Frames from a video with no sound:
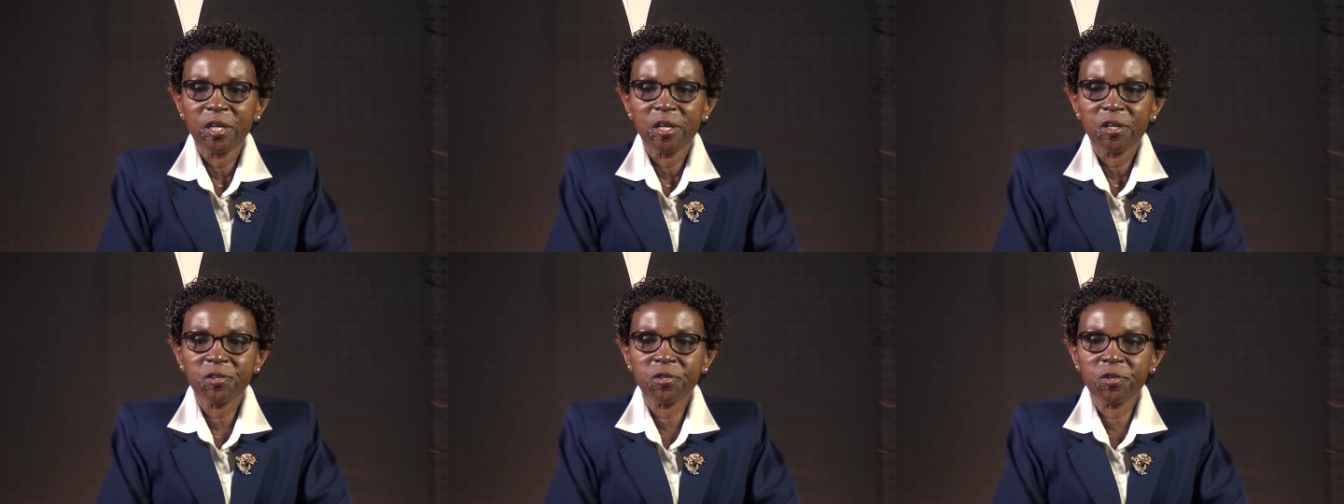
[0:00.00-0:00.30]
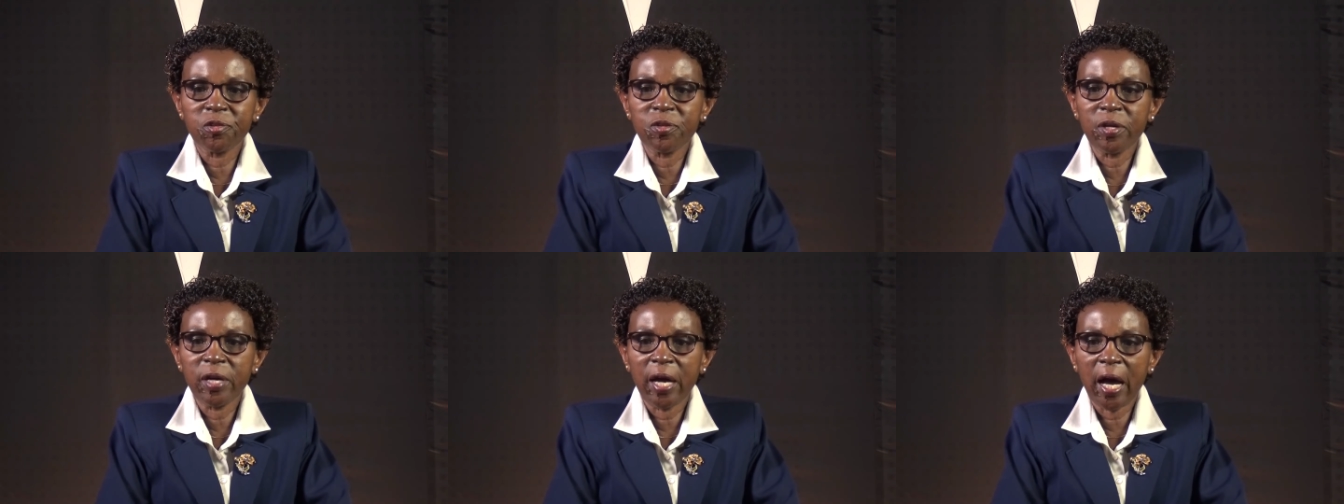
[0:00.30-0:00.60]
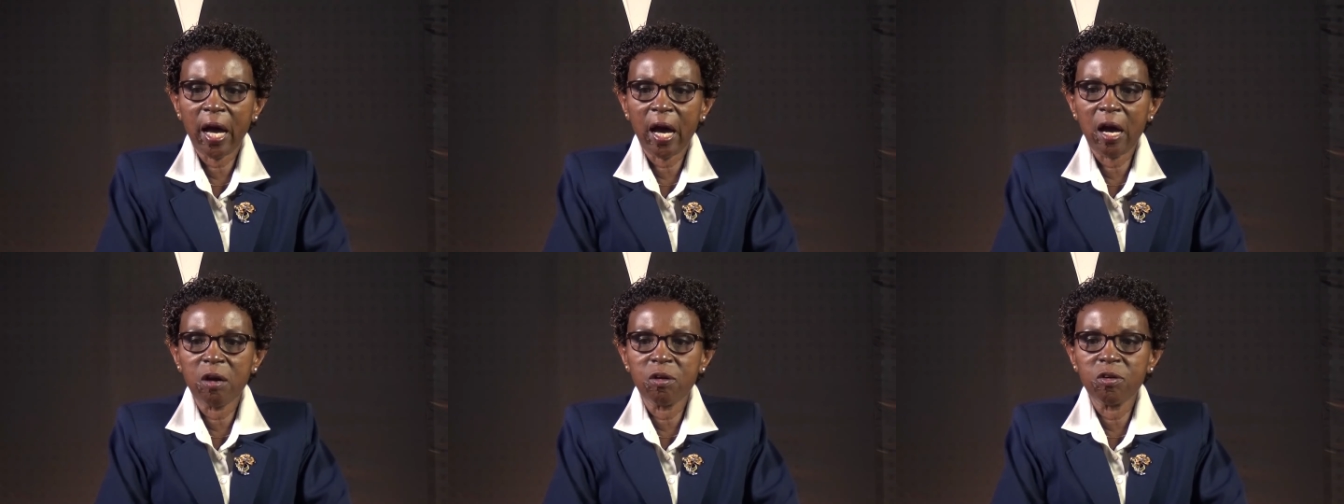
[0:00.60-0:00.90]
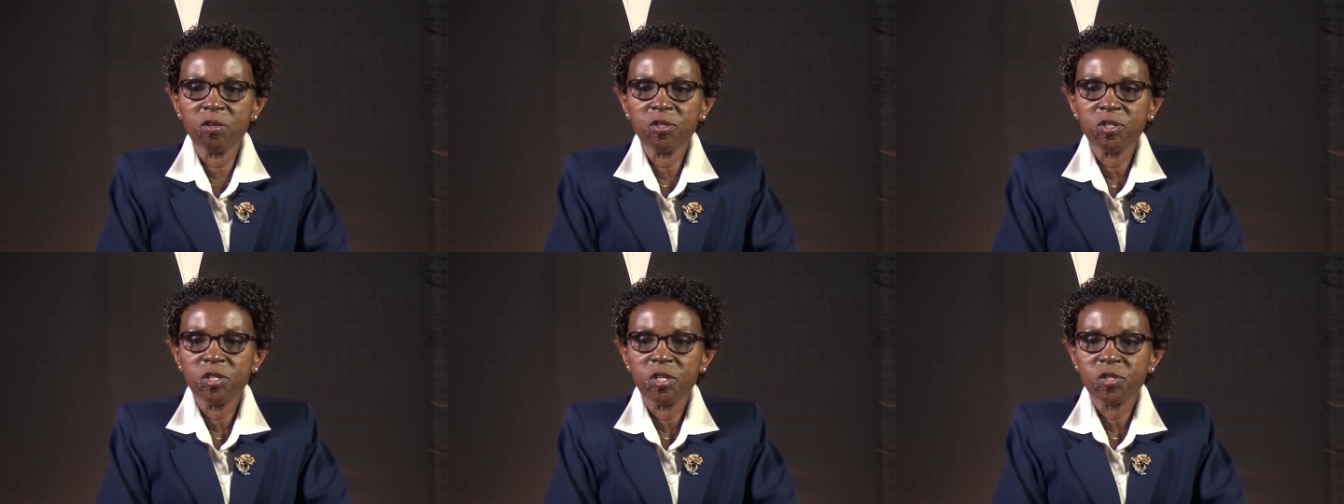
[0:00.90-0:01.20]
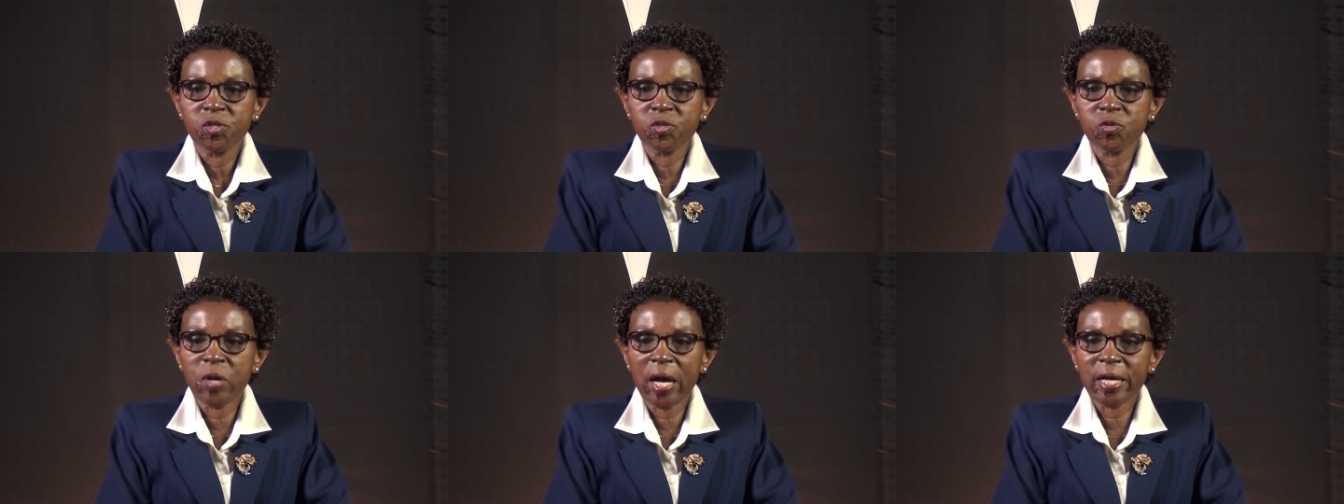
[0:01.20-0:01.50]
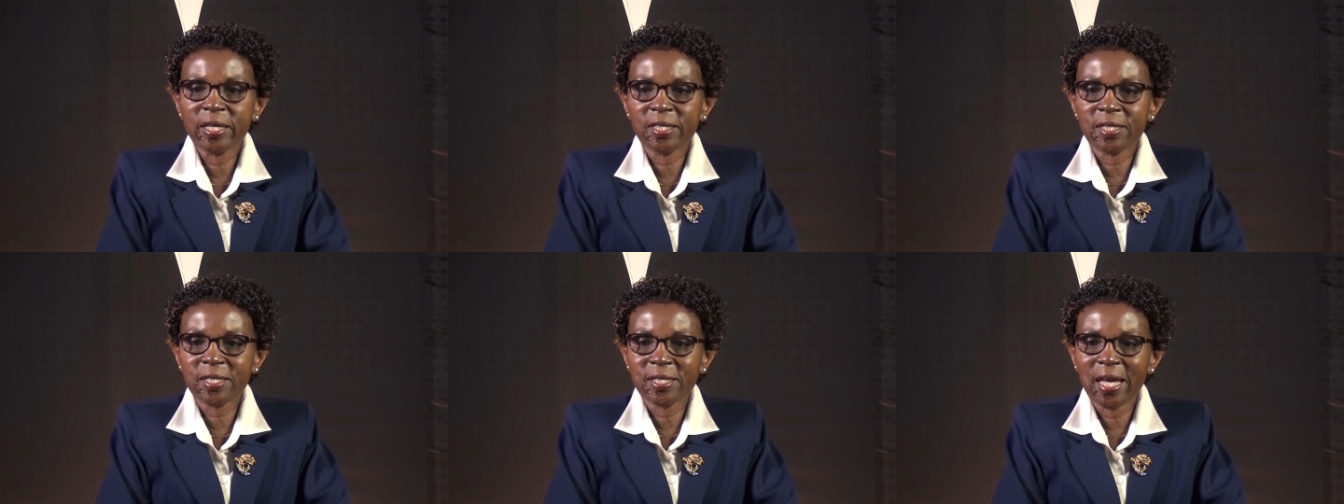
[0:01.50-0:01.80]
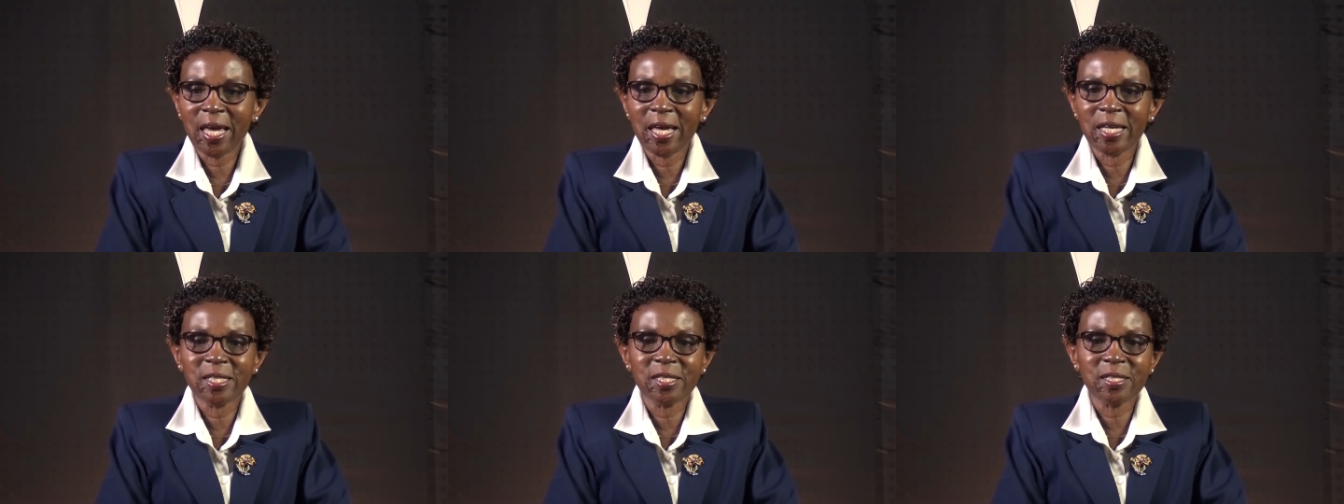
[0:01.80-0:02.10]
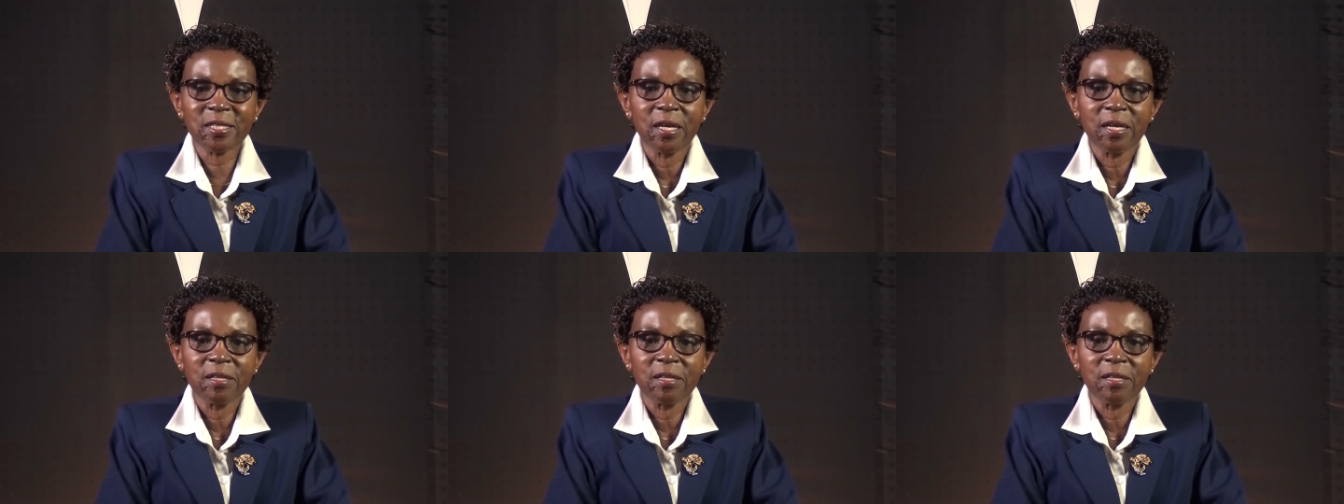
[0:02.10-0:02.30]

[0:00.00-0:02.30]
through how to access